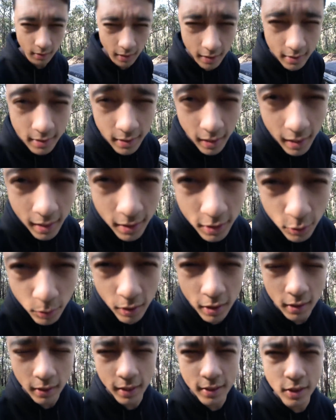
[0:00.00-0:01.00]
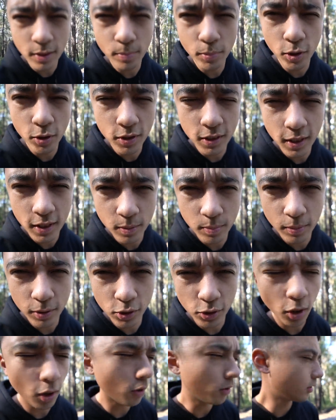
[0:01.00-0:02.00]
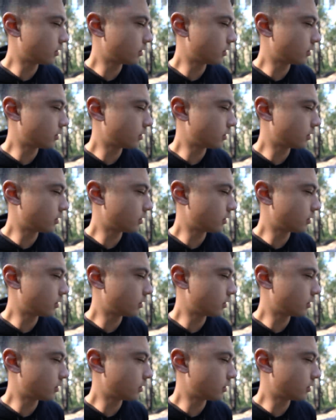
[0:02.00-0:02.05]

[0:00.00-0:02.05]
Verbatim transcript: Let's get into it. Let's abuse this patrol.